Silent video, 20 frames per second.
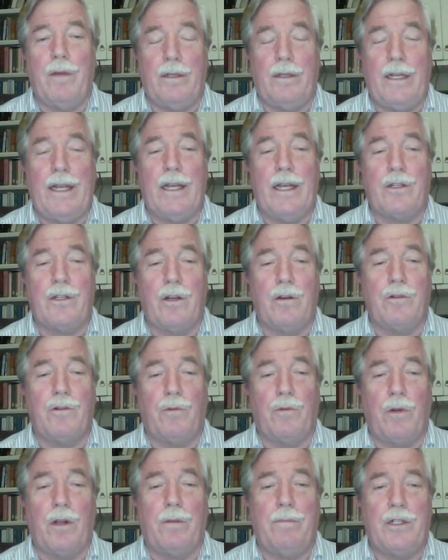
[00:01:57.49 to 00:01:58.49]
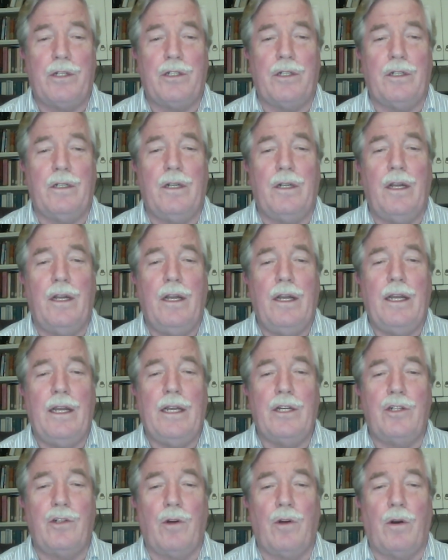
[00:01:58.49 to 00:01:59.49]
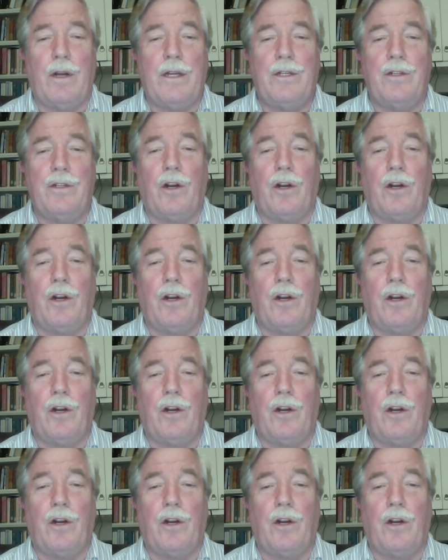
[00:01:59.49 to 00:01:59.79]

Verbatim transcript: DSO's real mission is surely